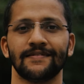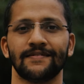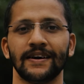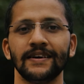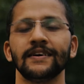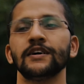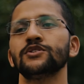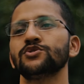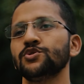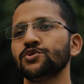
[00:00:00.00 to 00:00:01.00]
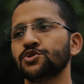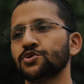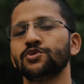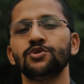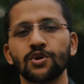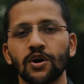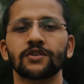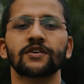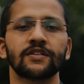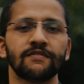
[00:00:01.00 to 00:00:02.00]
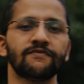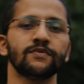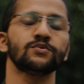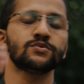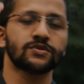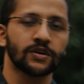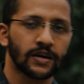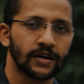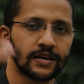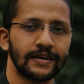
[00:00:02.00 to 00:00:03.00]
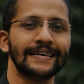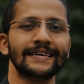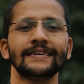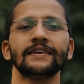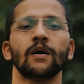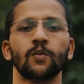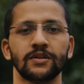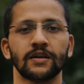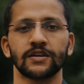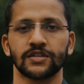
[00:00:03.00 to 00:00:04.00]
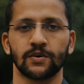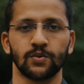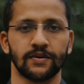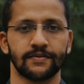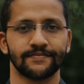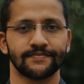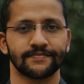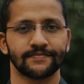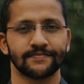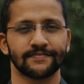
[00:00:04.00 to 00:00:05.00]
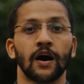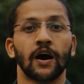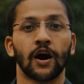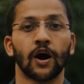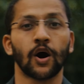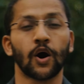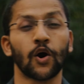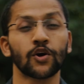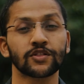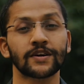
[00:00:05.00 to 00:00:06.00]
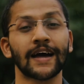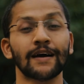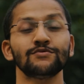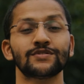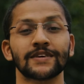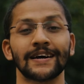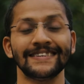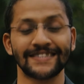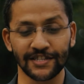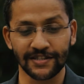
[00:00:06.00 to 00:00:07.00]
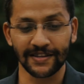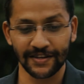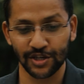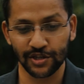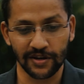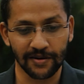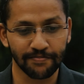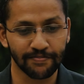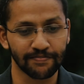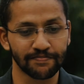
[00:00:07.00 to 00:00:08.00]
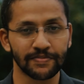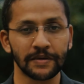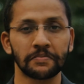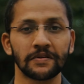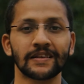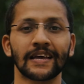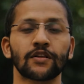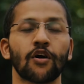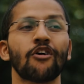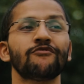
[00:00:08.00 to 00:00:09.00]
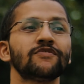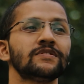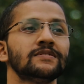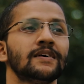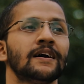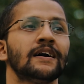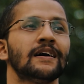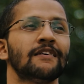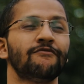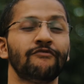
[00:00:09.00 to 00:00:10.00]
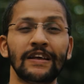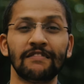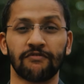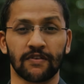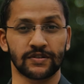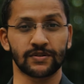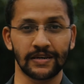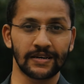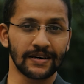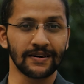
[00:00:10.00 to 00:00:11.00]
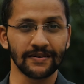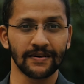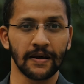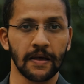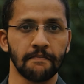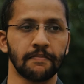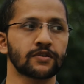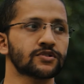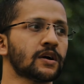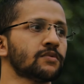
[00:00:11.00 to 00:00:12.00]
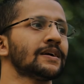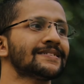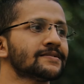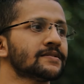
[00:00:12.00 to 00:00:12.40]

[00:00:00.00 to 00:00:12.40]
right? So you should not confuse deity with the dasha ruler. On the downside, Chitra Nakshatra people can often feel frustrated because now they